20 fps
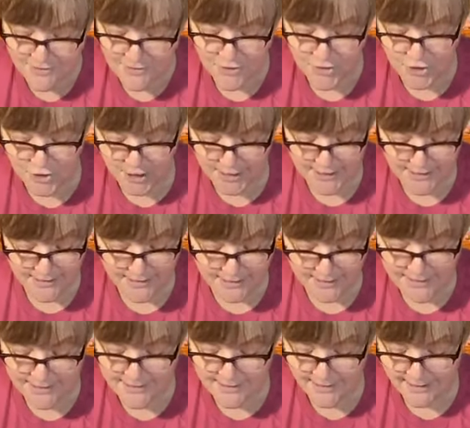It's just a
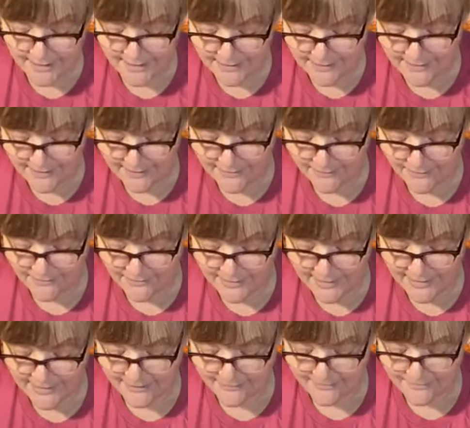snake. I don't
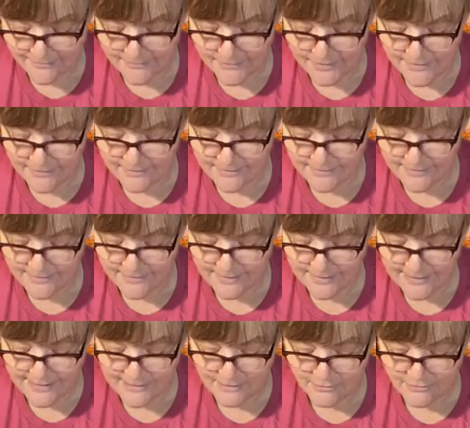like them.
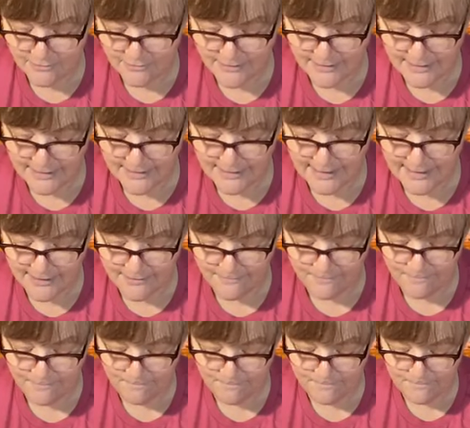I don't like
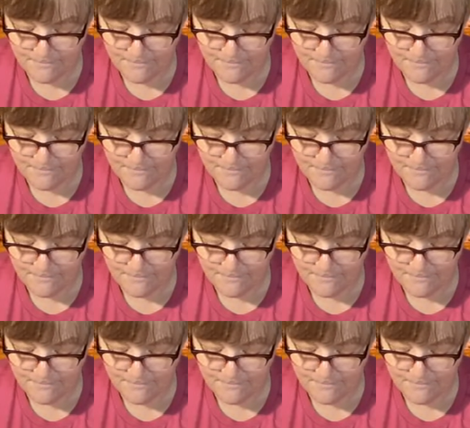them.